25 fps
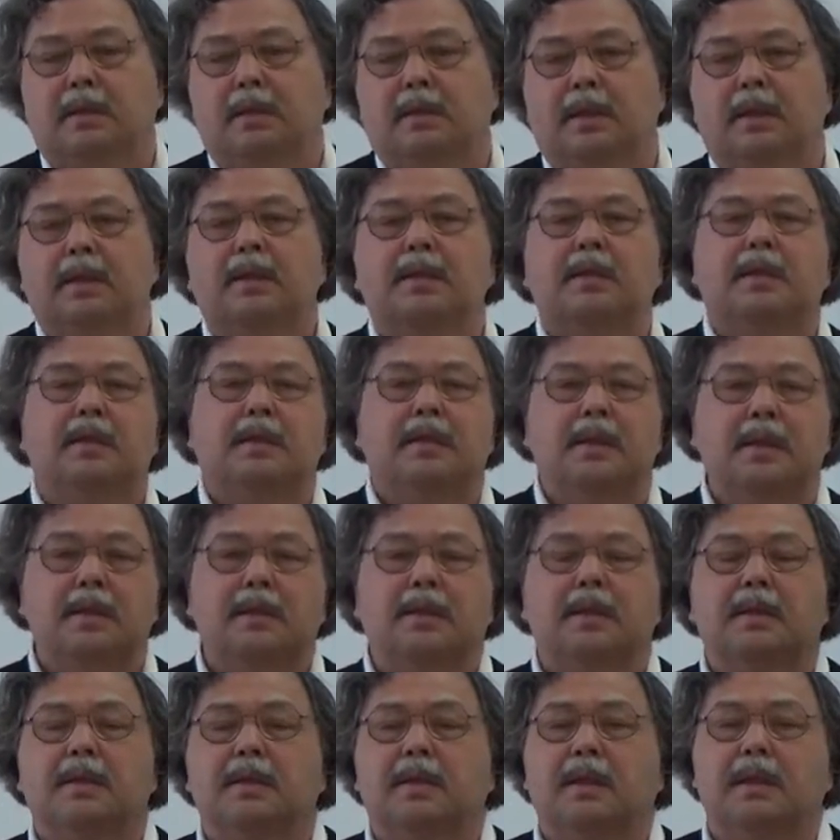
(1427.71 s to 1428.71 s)

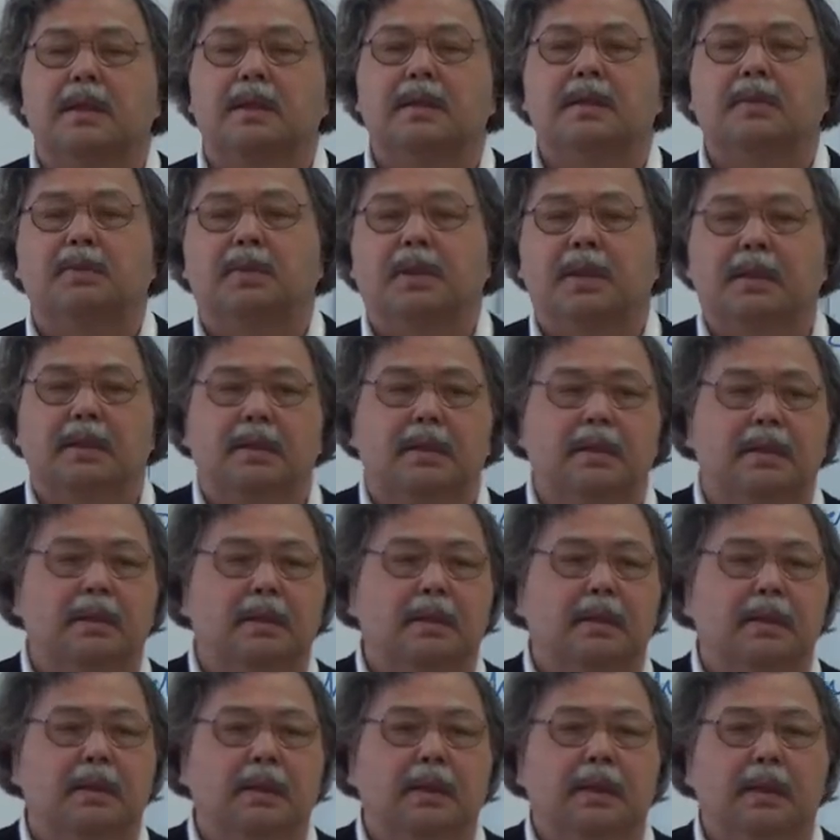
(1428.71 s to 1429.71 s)
This is the
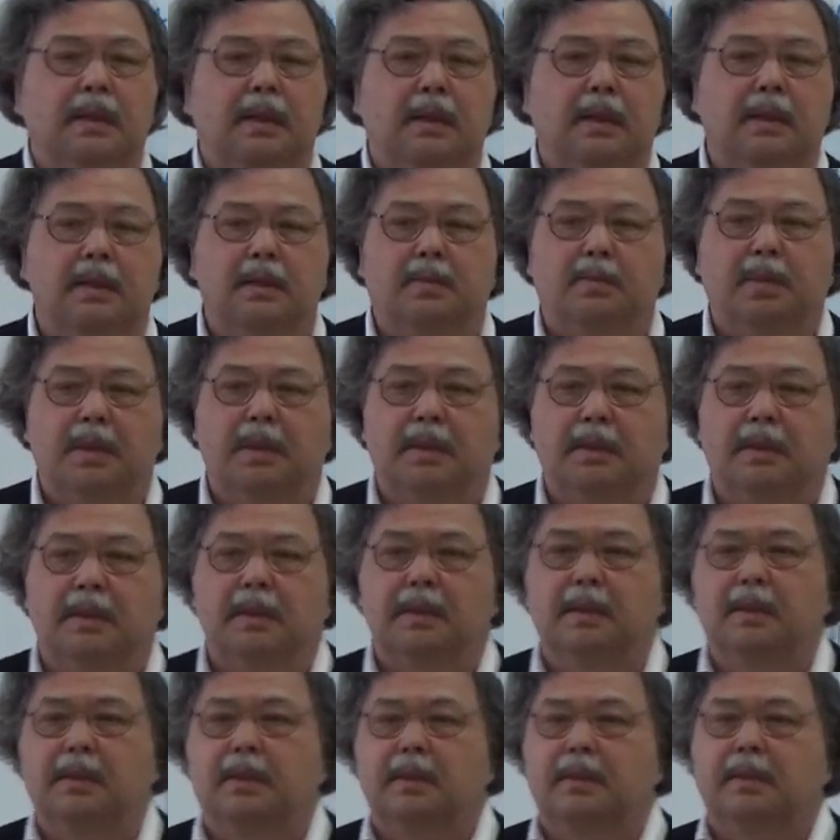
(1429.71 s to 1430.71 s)

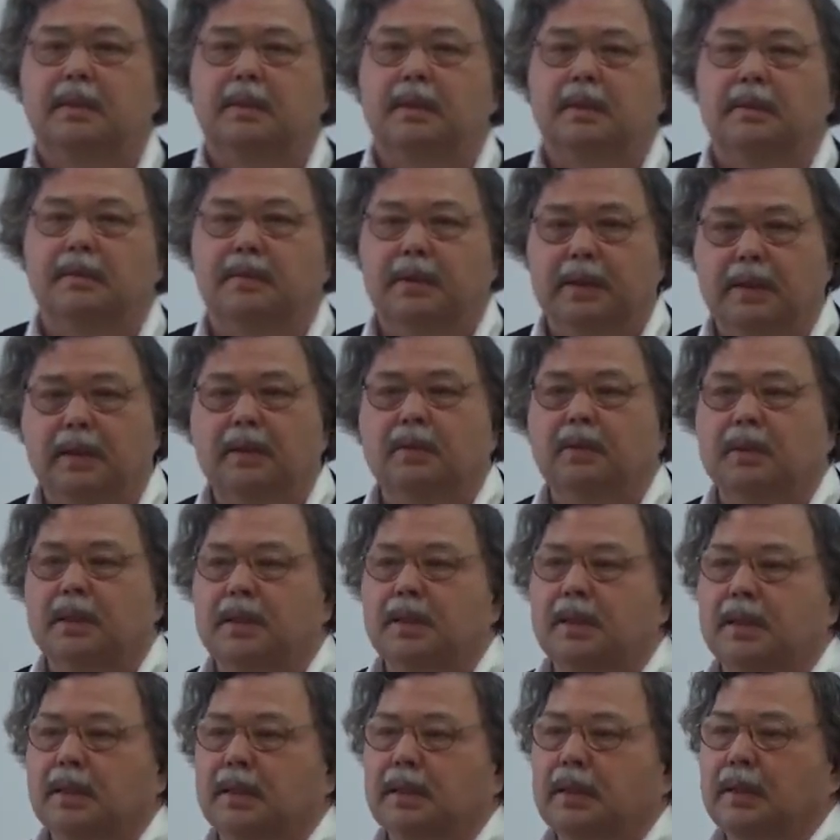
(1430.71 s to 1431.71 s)
expected
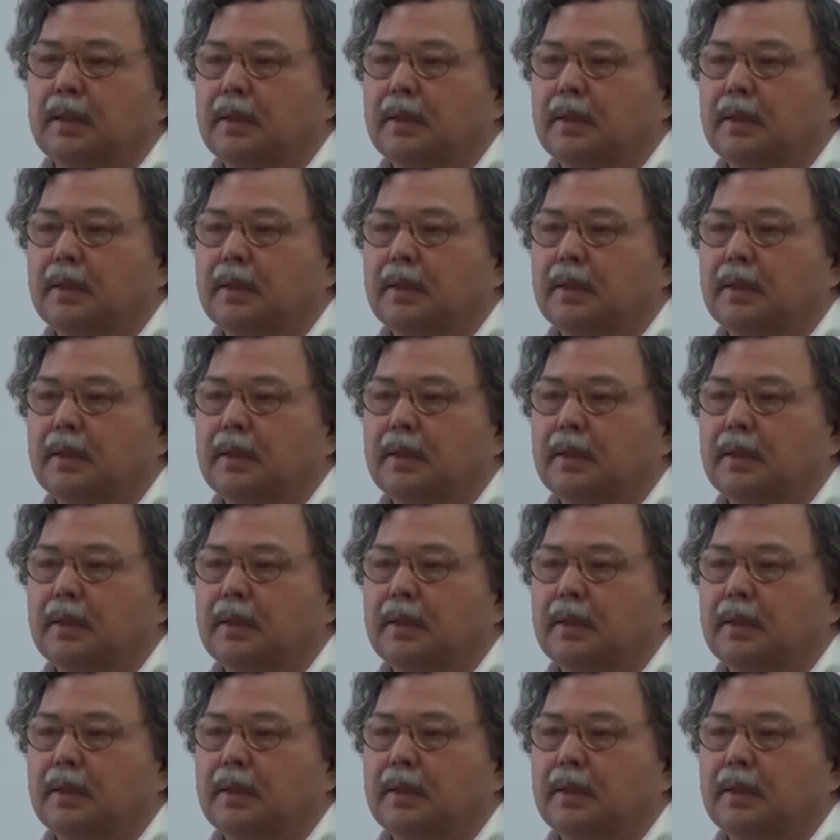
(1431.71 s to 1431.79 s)
frequency.